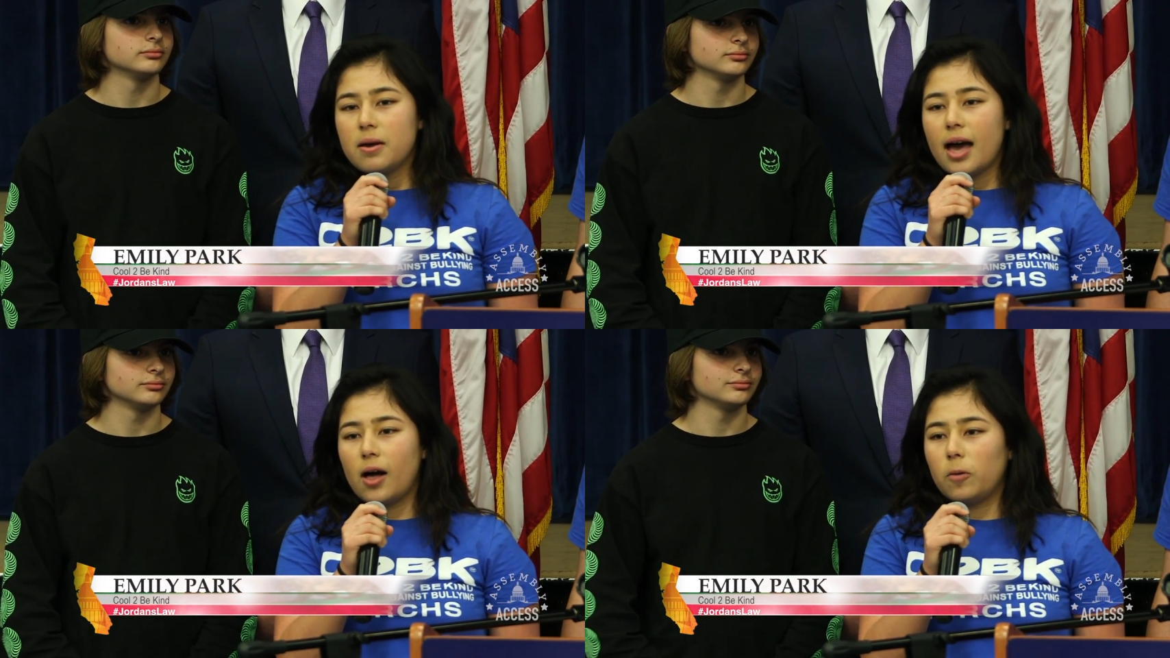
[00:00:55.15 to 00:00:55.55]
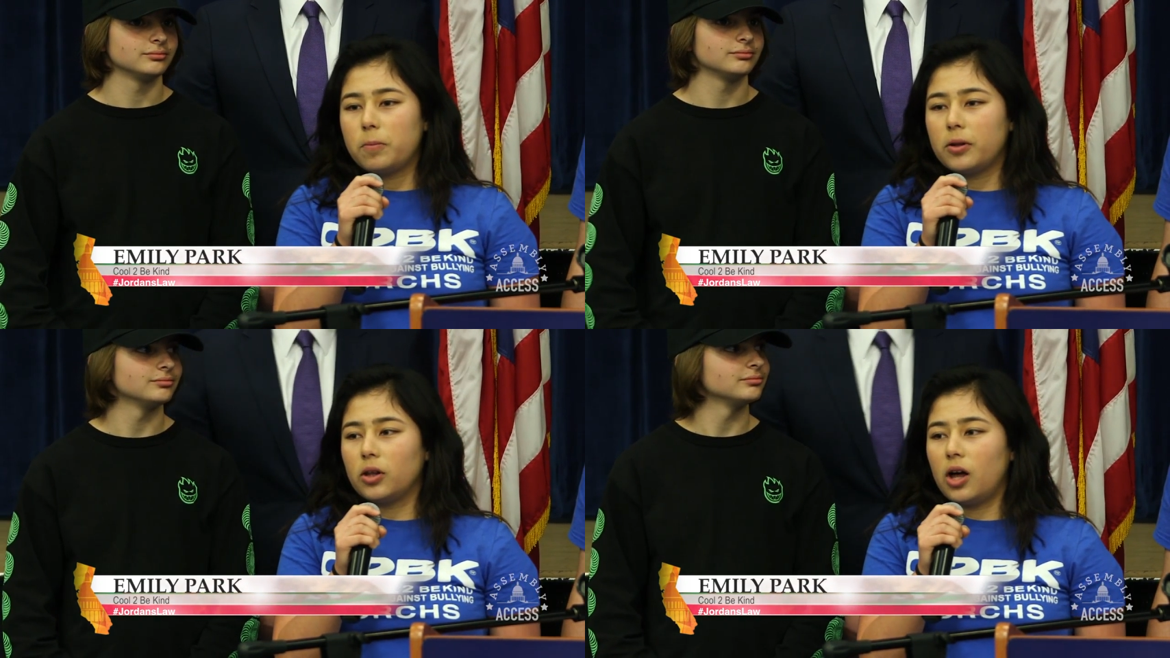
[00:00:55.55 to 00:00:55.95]
Speaker 1: help
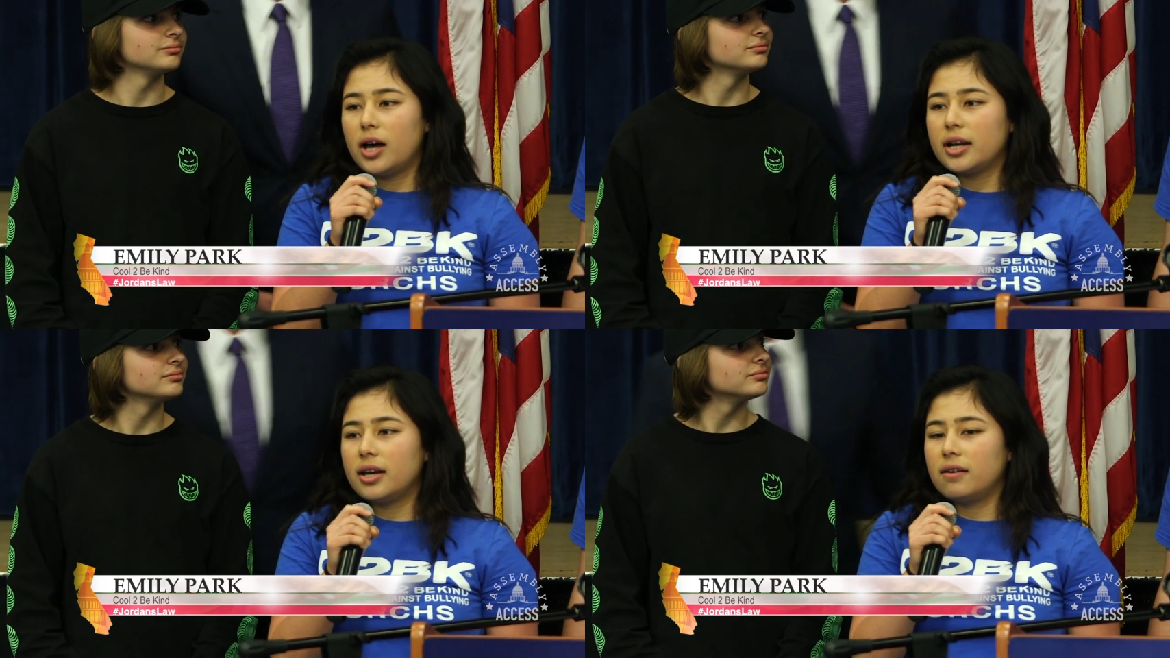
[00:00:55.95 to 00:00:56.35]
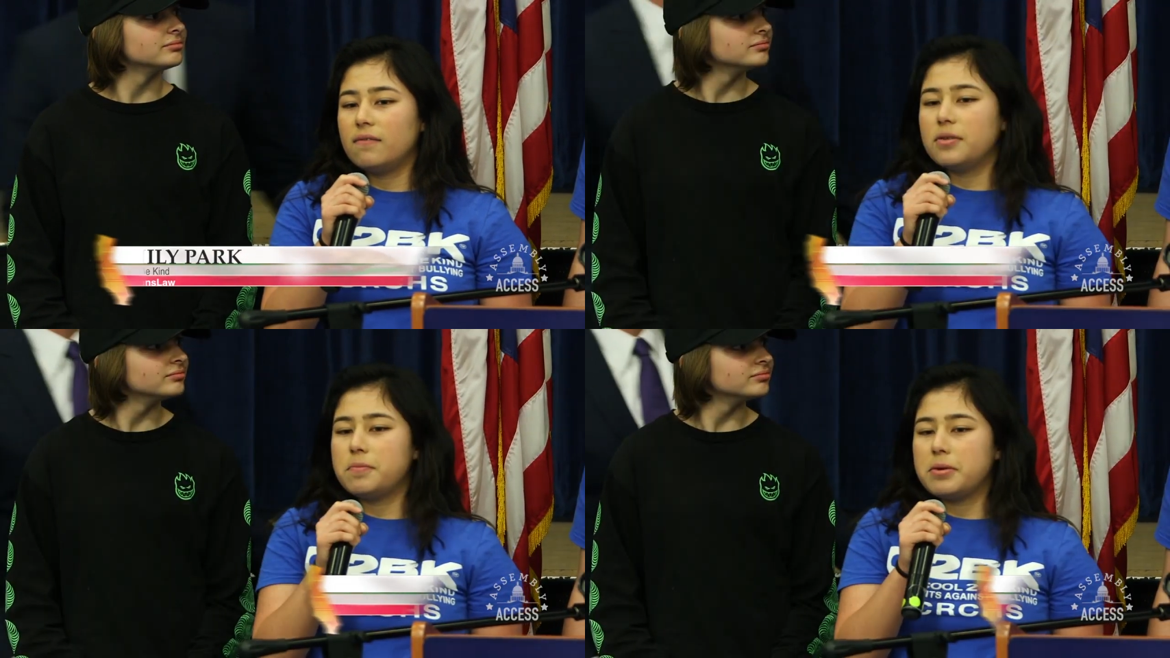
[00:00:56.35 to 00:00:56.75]
a lot
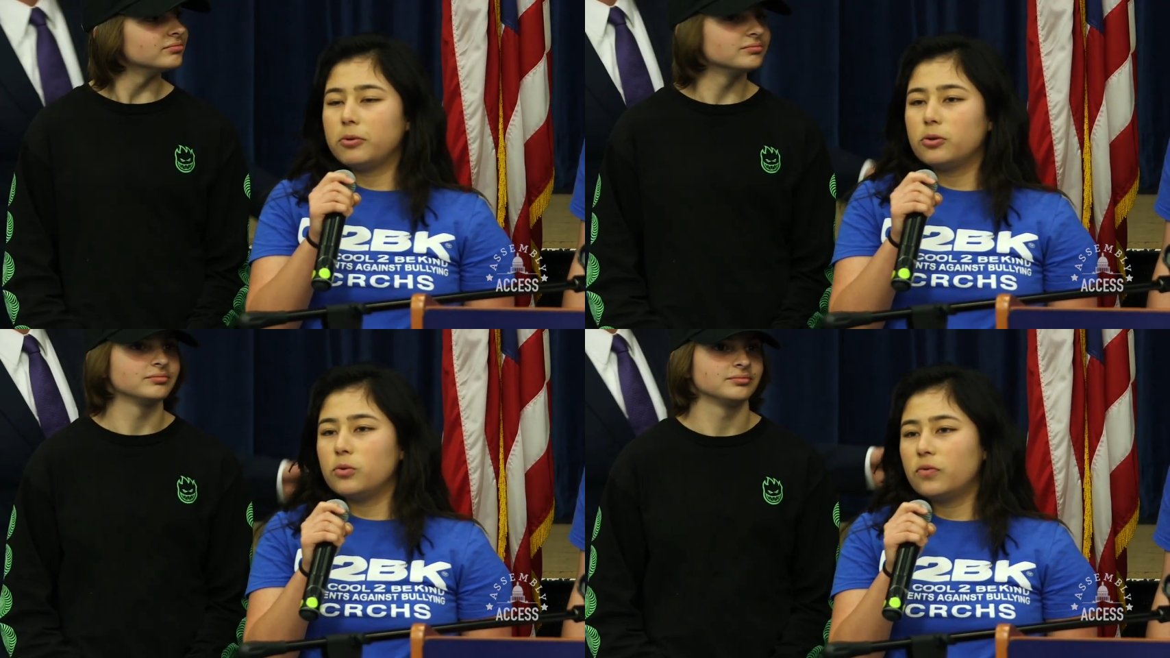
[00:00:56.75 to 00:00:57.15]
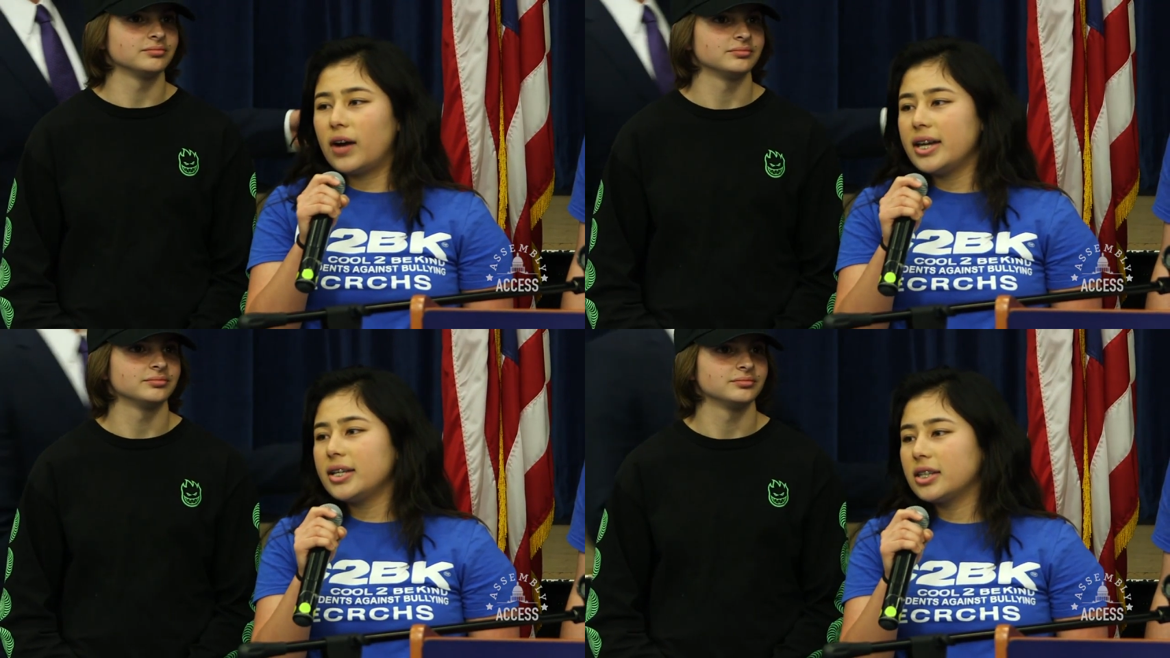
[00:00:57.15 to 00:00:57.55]
of the people who
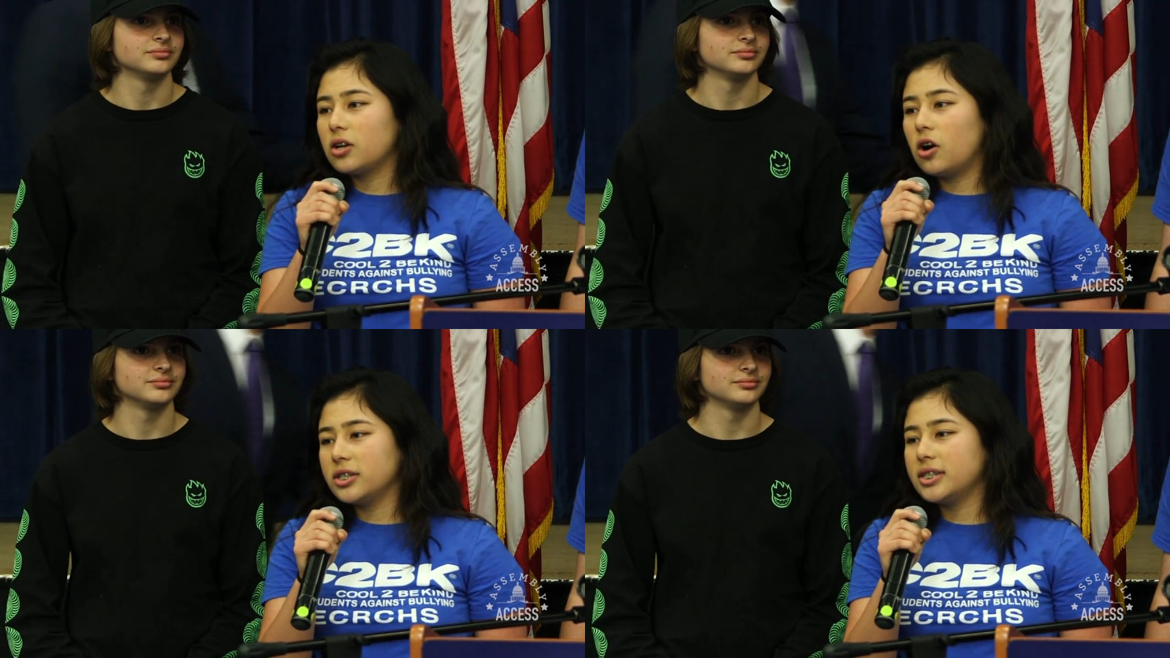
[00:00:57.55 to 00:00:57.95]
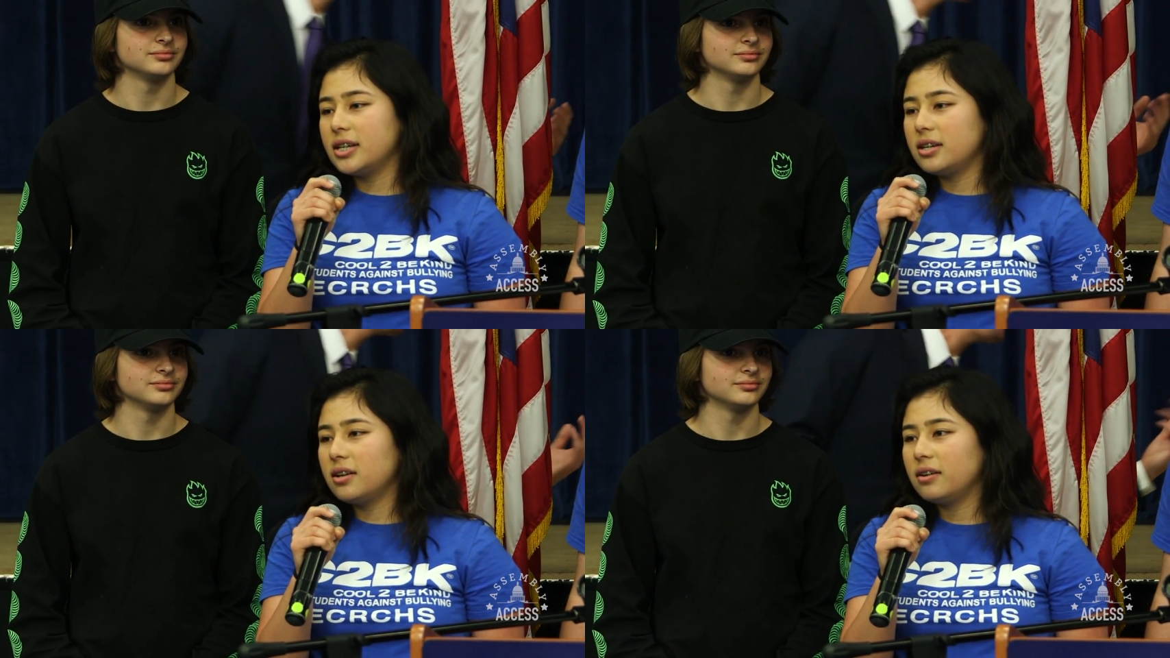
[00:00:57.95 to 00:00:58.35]
fight the
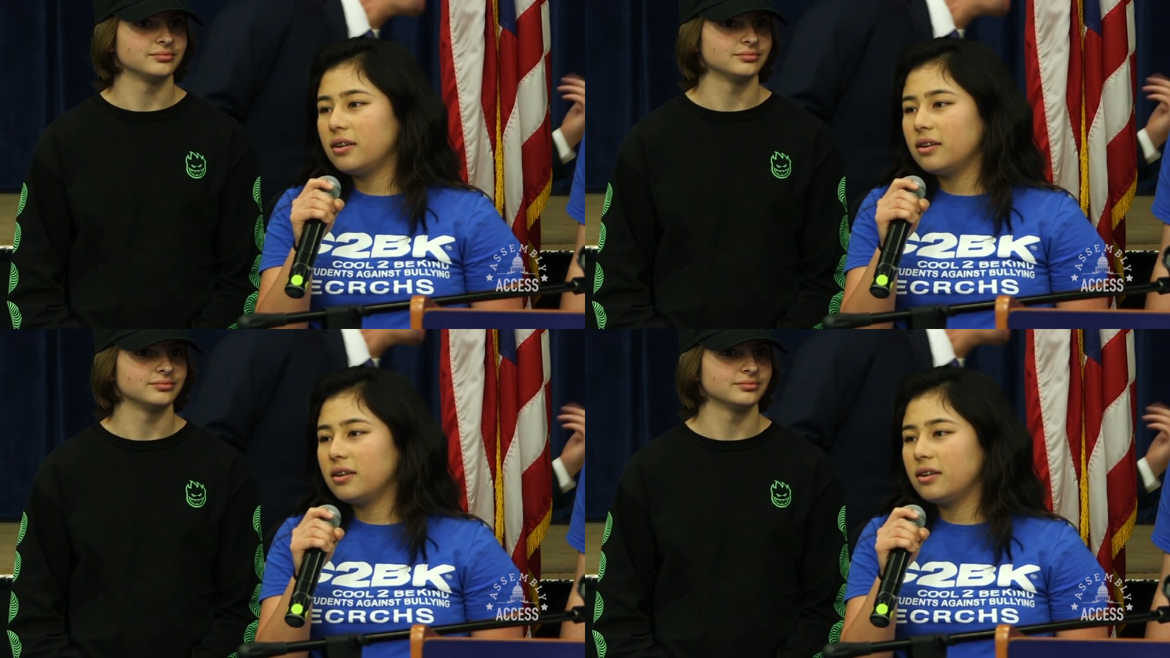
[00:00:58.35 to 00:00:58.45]
constant